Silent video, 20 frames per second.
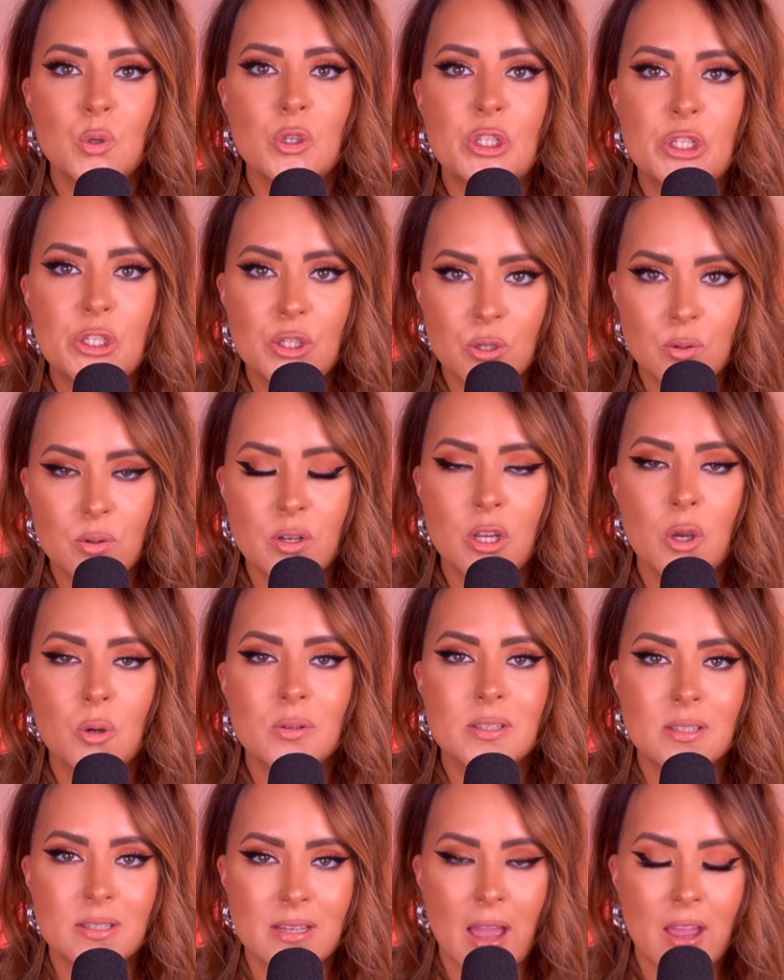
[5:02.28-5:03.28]
studio
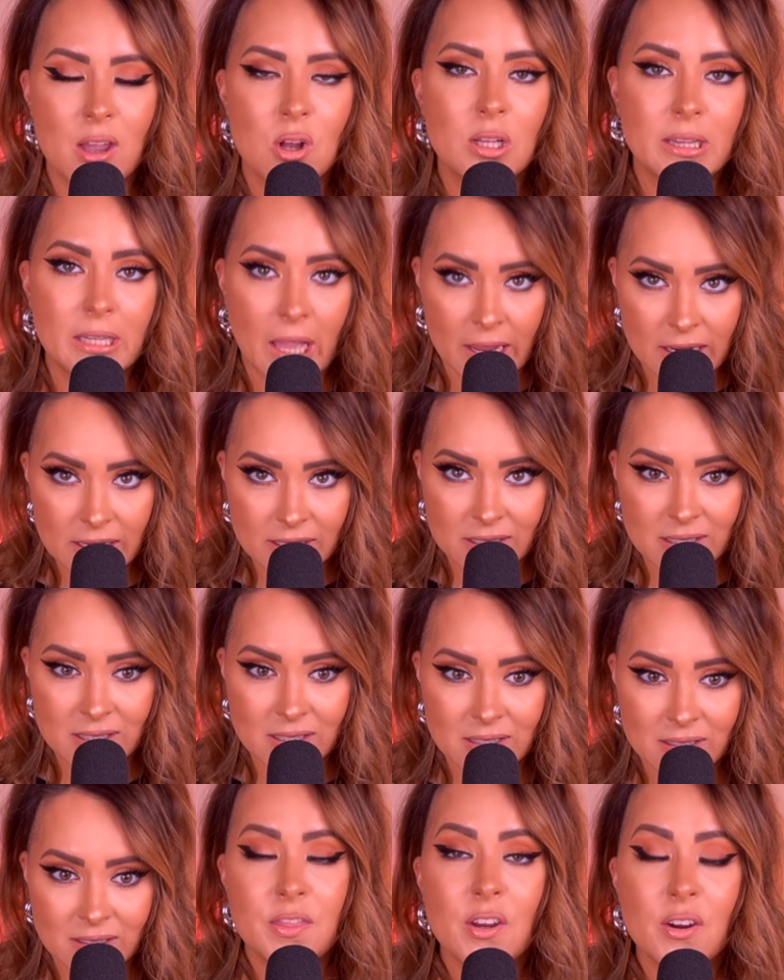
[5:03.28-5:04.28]
style
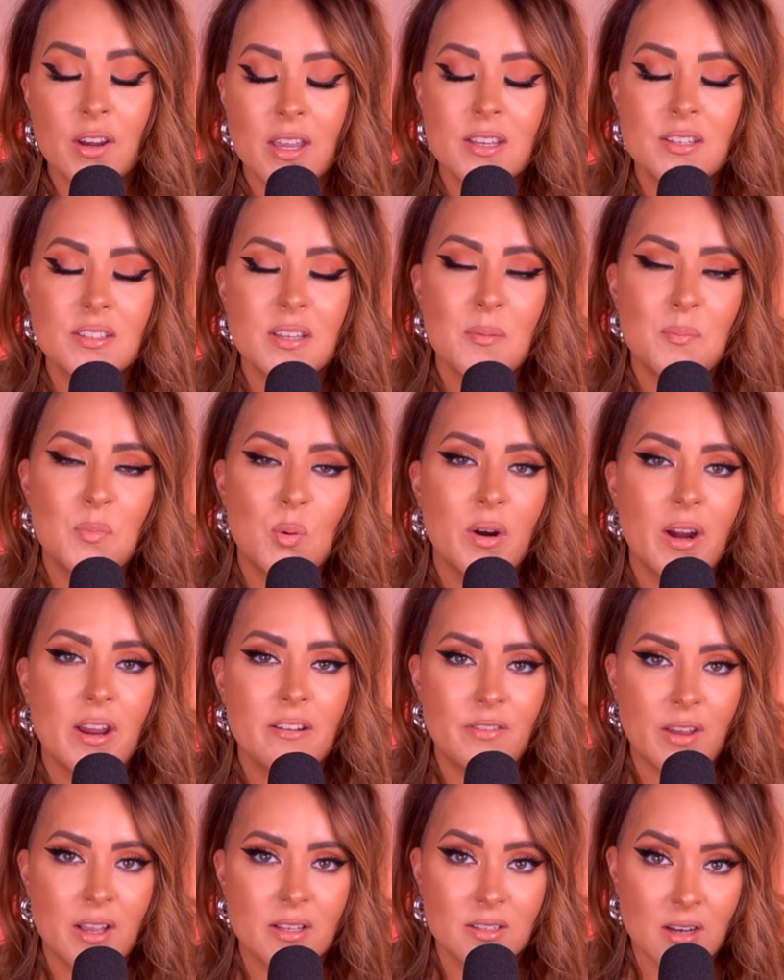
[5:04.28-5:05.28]
lights, there is a more
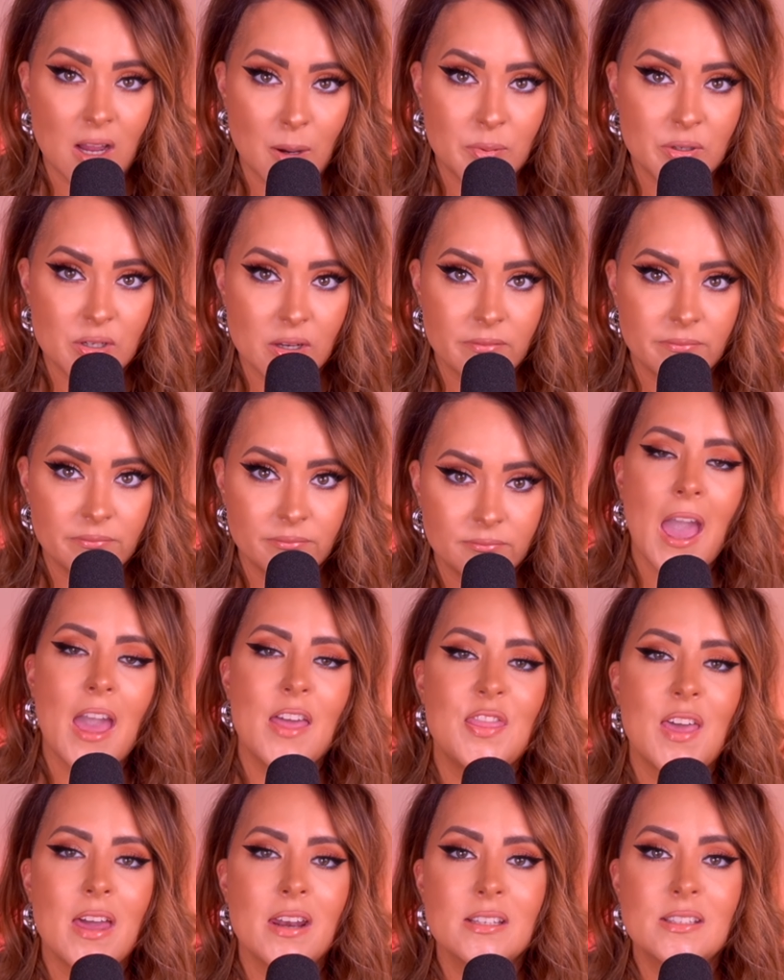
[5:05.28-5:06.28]
advanced option,
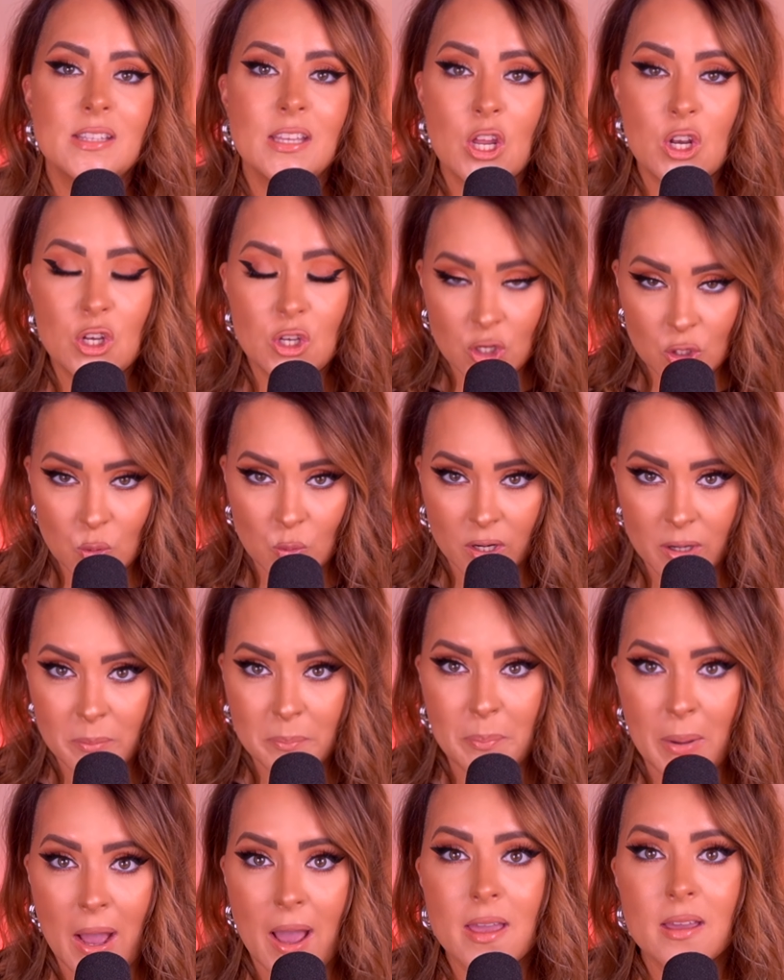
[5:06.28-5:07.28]
and that is the Neewer
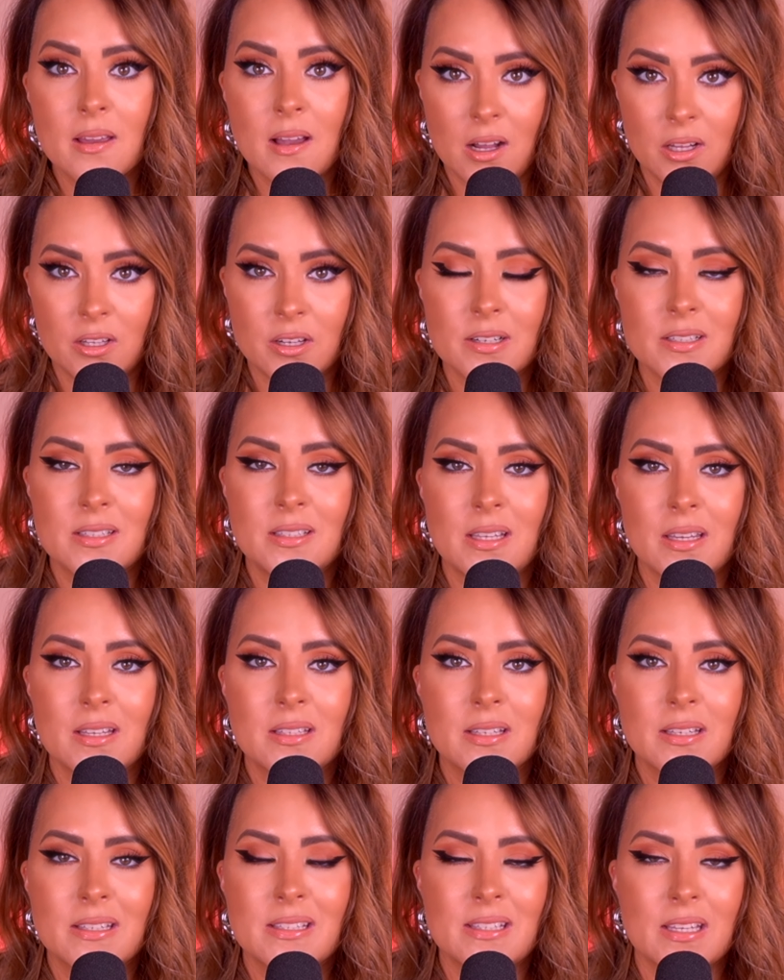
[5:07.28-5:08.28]
Bicolor
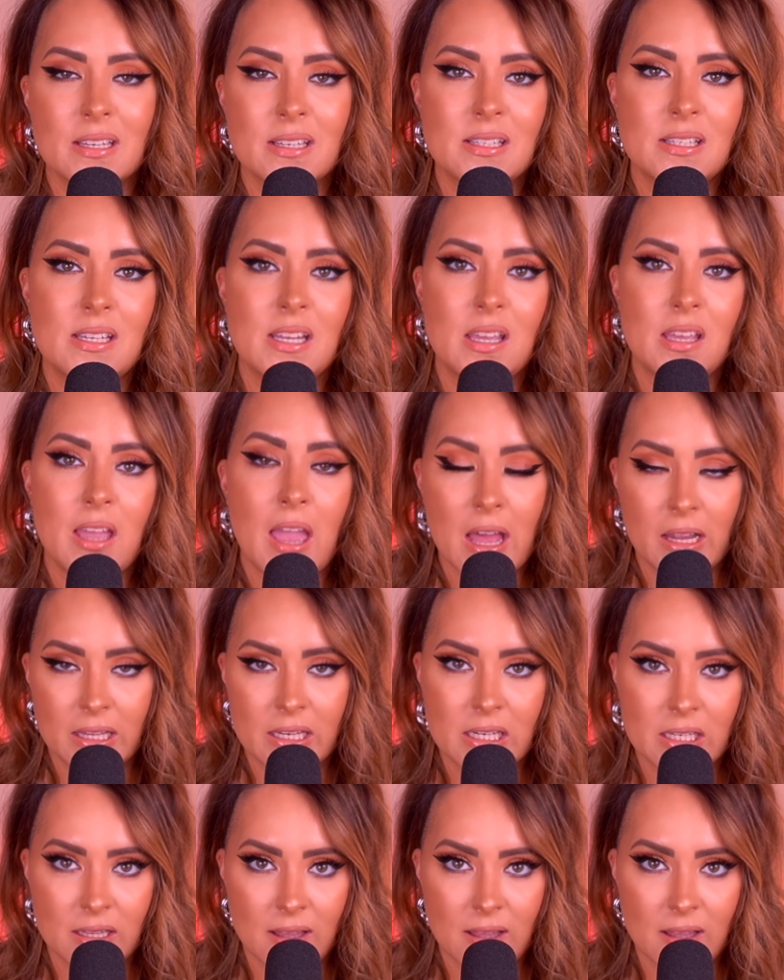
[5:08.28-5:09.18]
660 LED